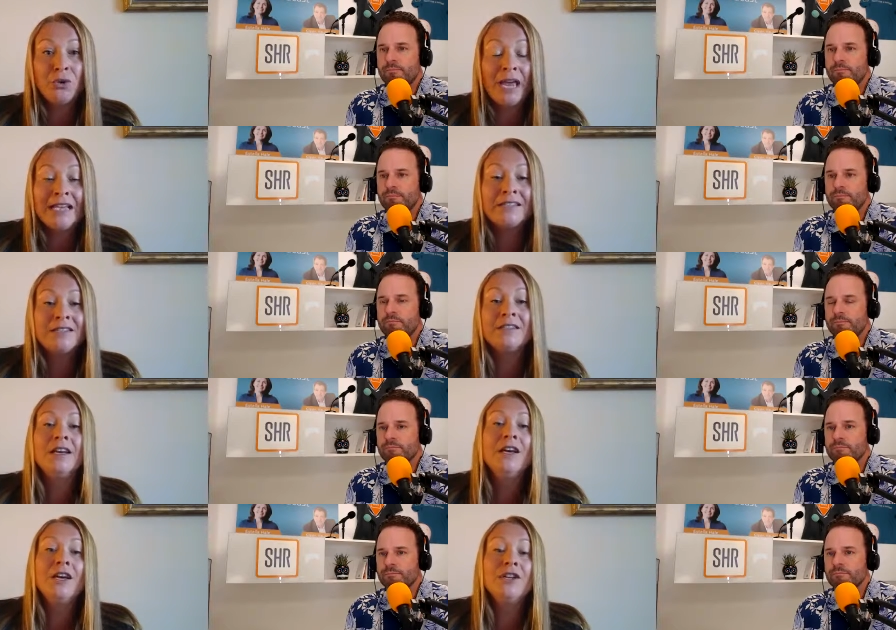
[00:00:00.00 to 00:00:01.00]
Speaker 1: guests
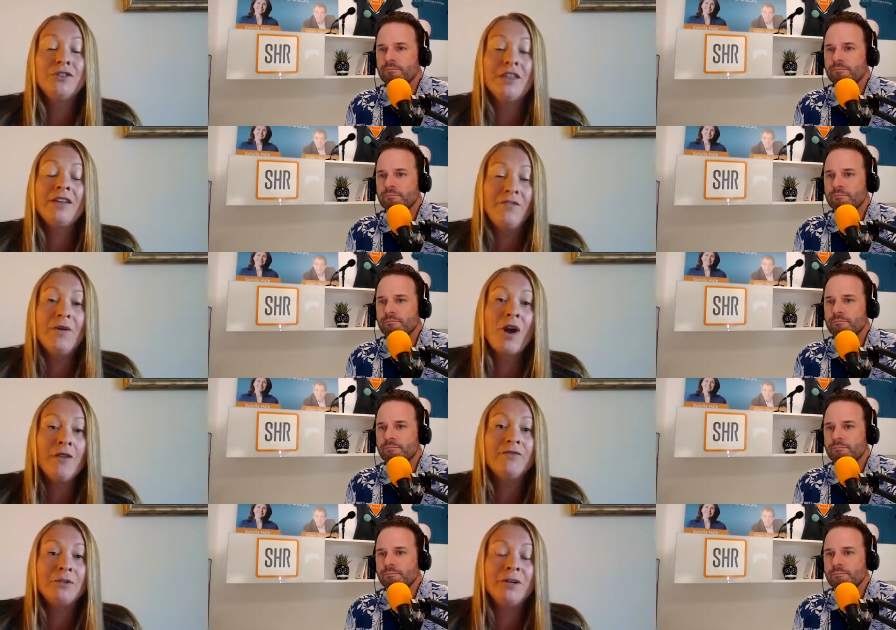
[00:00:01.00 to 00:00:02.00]
so that they feel
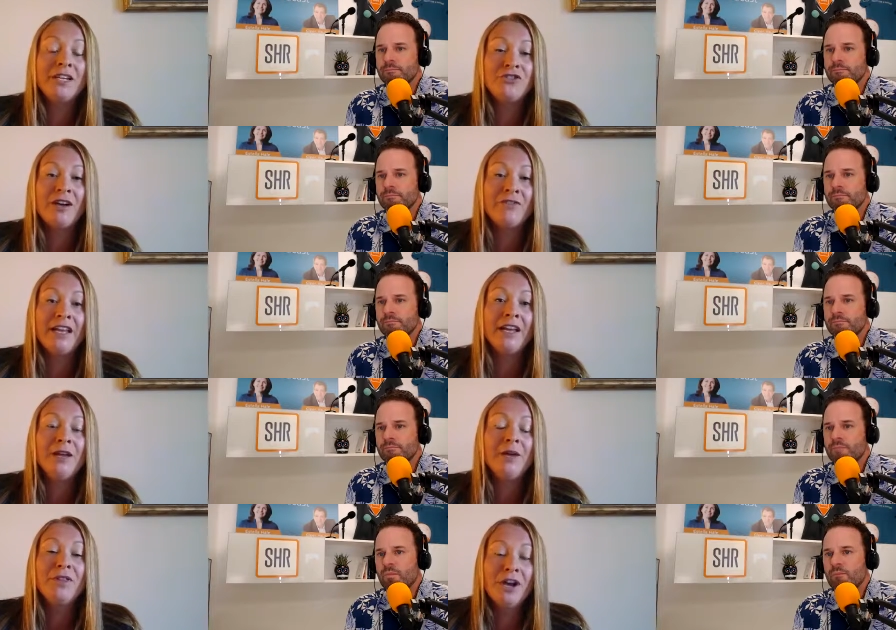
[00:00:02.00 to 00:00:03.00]
comfortable in traveling. But
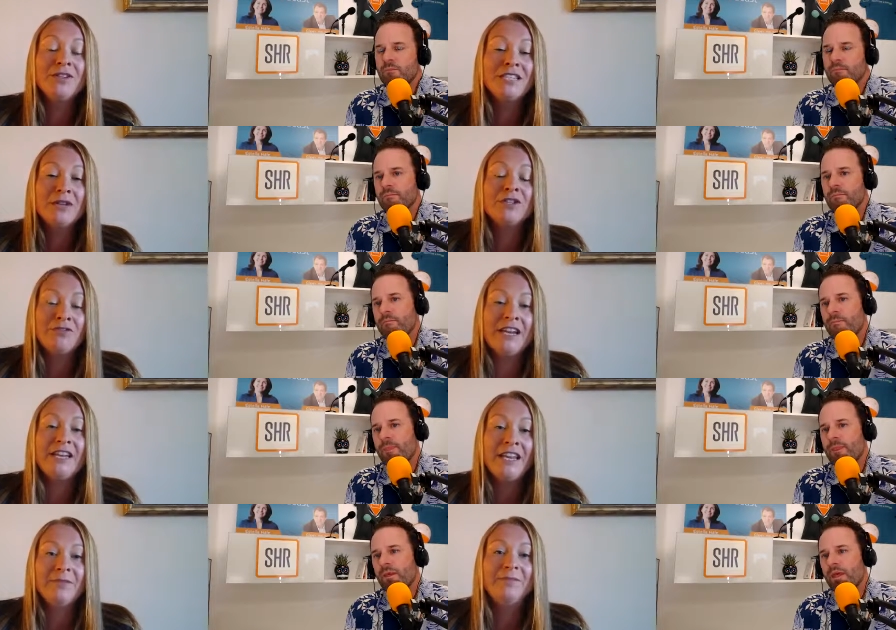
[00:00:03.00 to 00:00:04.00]
the hotels are ready,
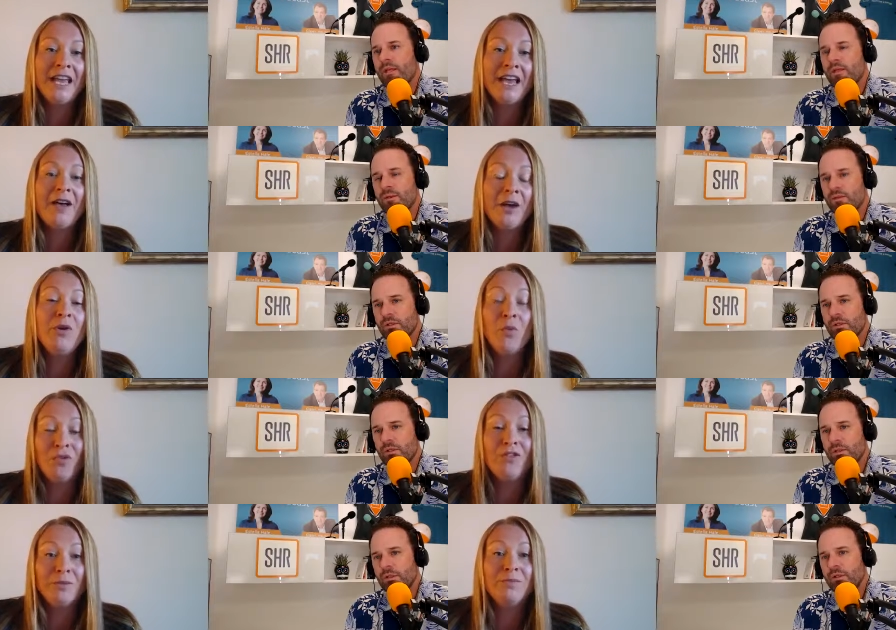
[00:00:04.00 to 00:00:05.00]
yeah, and yeah, we want you, them
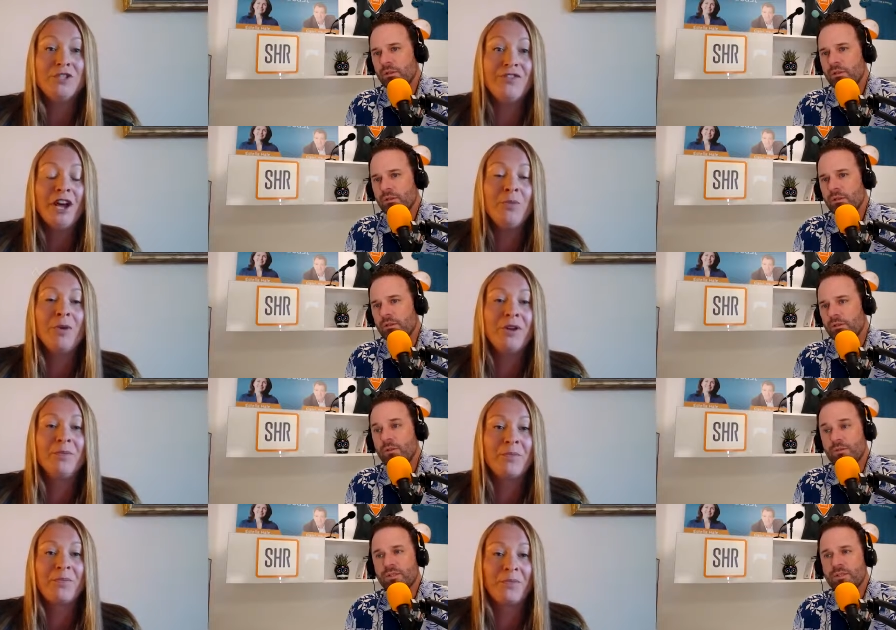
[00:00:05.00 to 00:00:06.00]
to reopen.
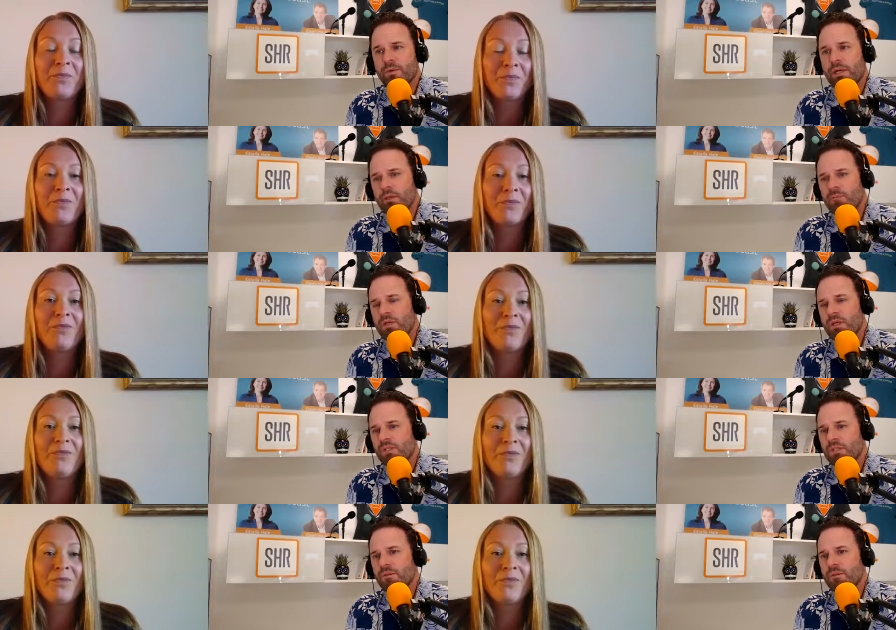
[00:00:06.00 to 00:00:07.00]
Speaker 2: Do you see the right
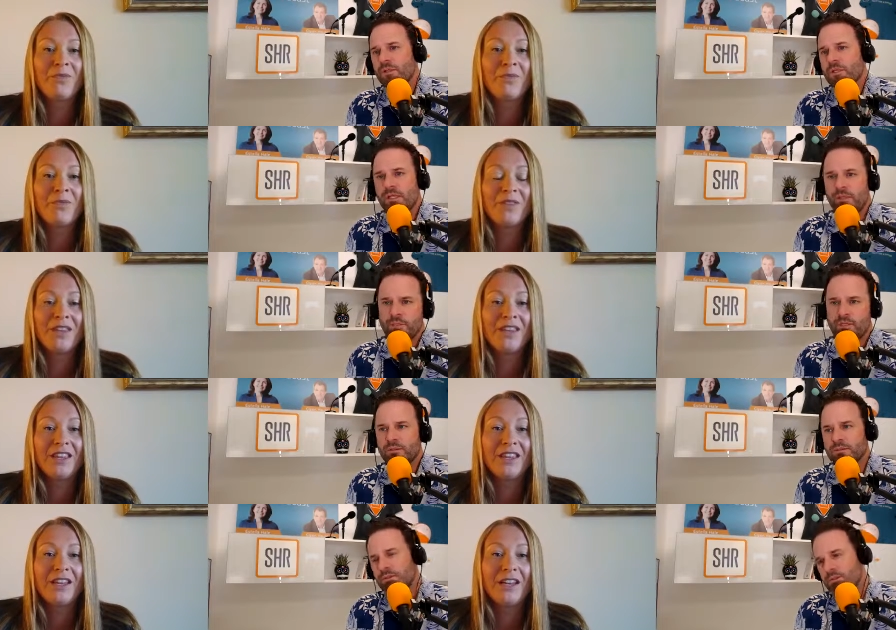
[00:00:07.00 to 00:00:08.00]
communication going on?
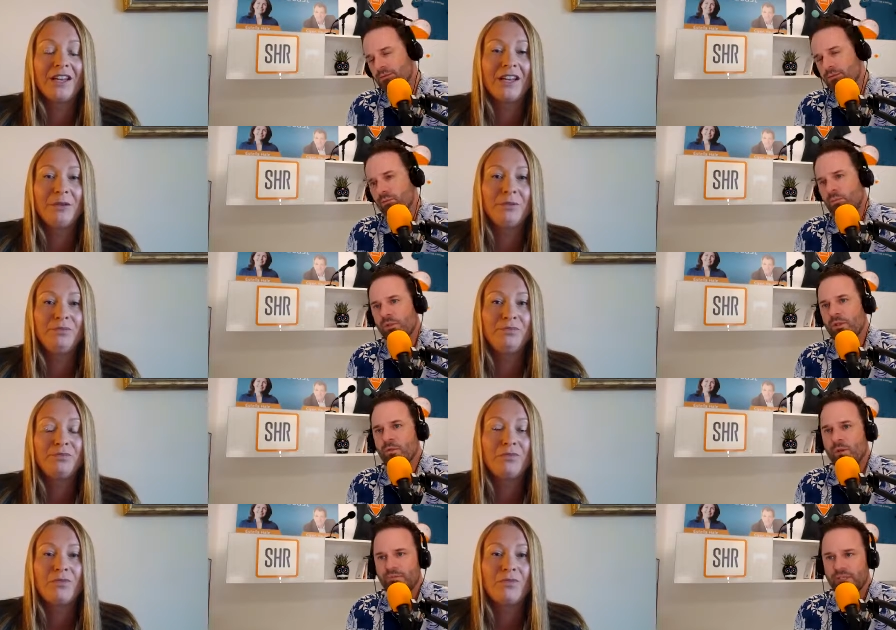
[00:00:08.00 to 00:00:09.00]
Emails?
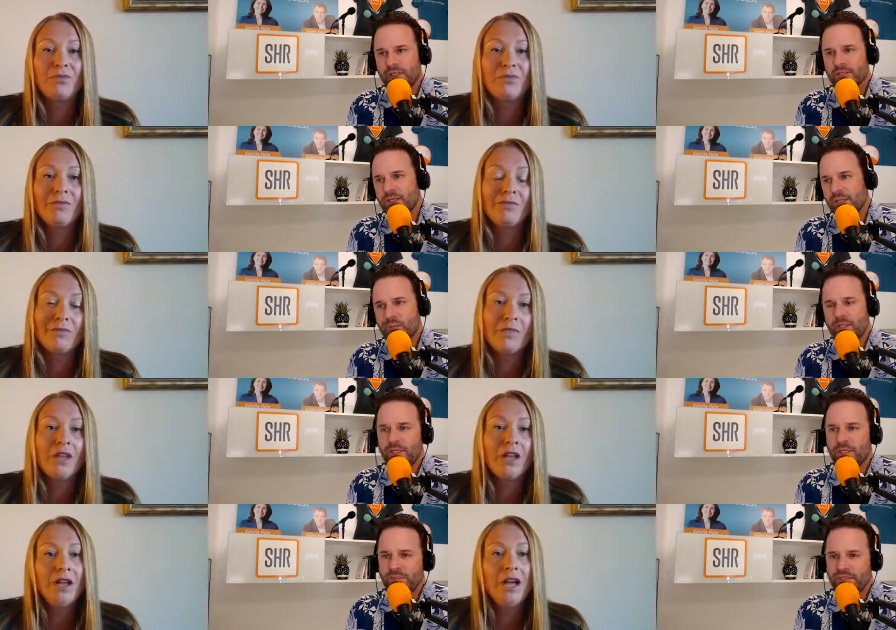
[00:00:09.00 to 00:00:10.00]
Did the website say what
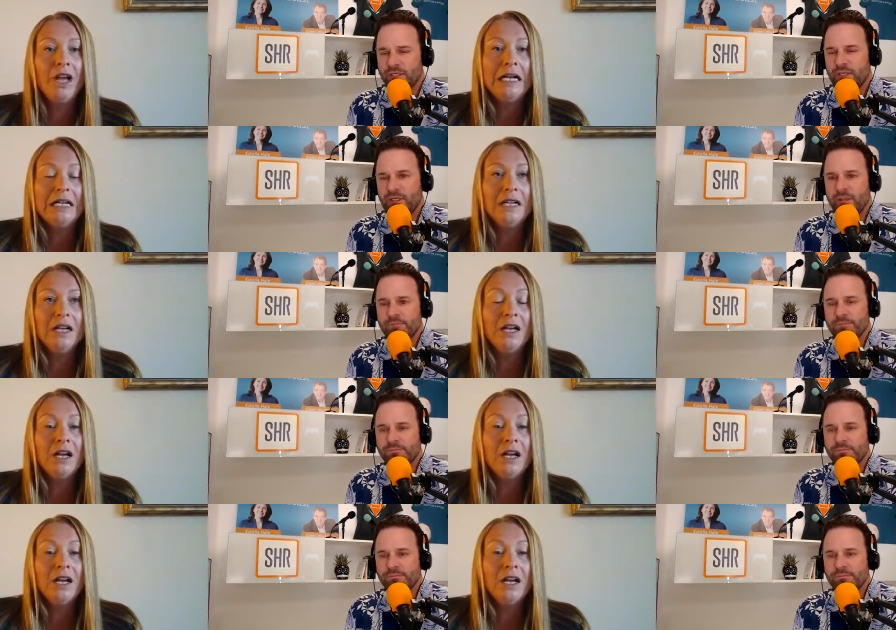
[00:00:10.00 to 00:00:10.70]
they need to be saying?